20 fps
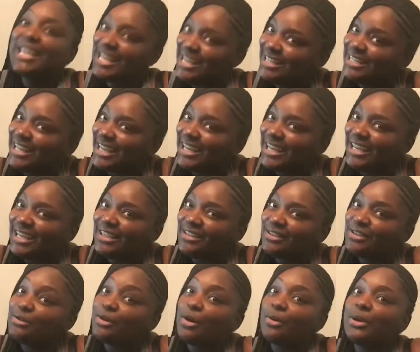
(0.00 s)
He did.
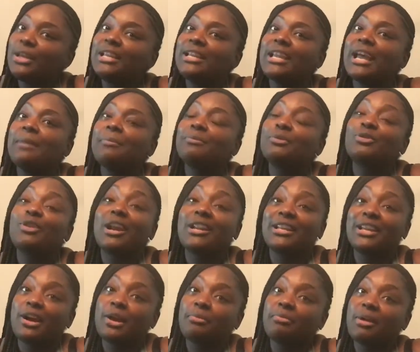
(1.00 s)
He kept trying to
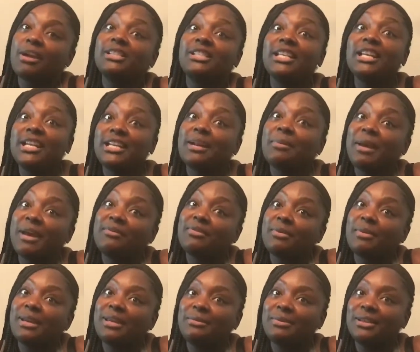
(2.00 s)
get her pregnant. She ended up having a
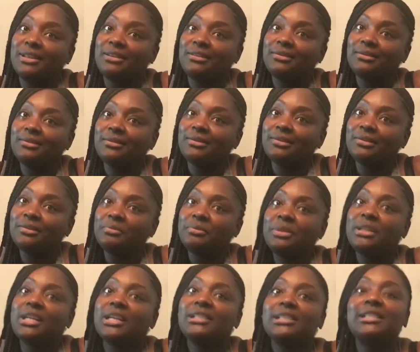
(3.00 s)
baby
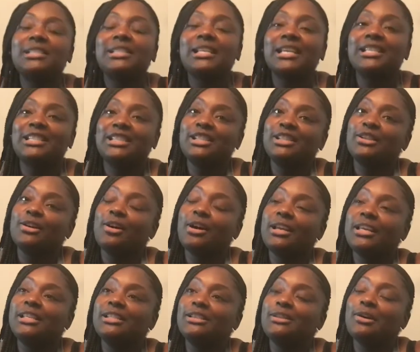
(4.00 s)
because he said
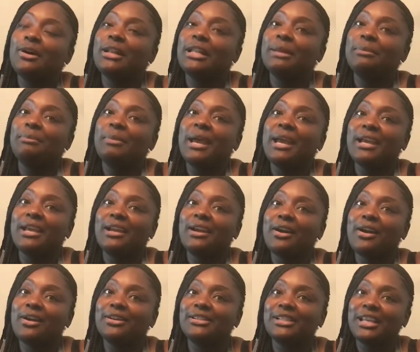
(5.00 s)
he started begging
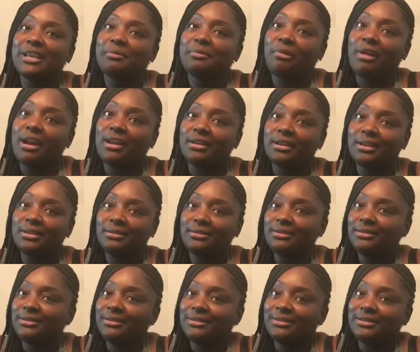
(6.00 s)
her to get pregnant.
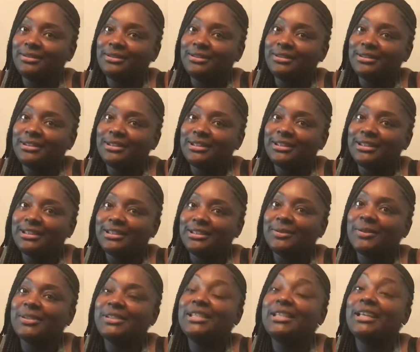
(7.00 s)

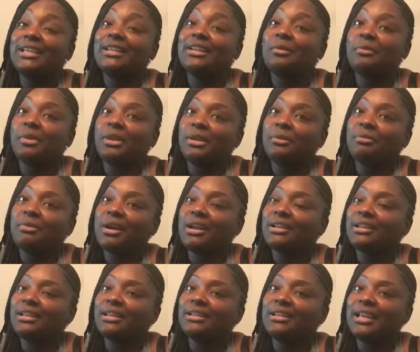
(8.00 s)
But she ended up getting
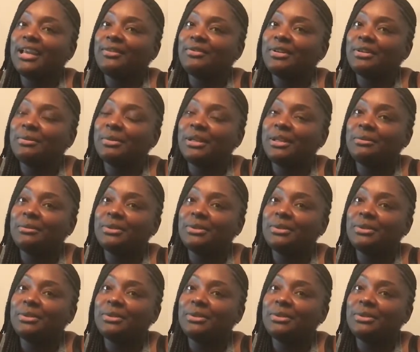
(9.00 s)
pregnant and having a baby.